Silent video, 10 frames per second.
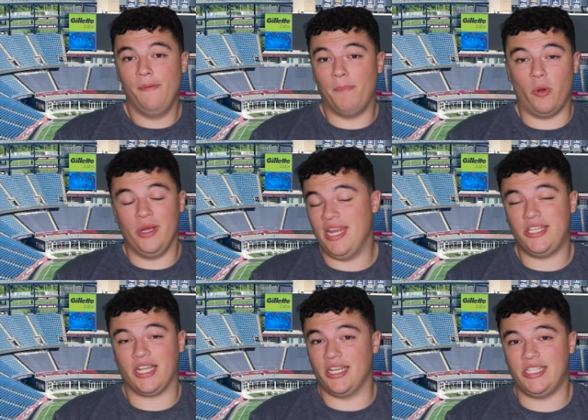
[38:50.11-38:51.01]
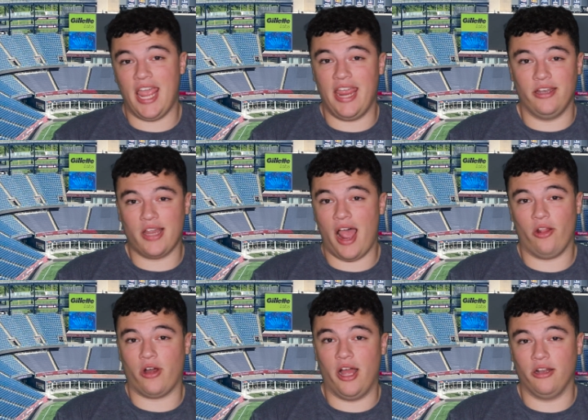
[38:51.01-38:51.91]
But we need to contain
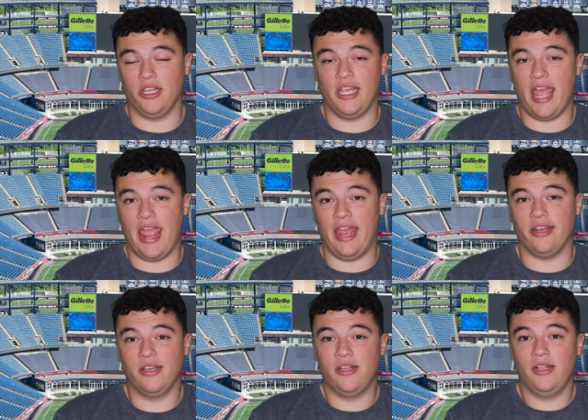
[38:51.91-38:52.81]
Tyler Huntley, and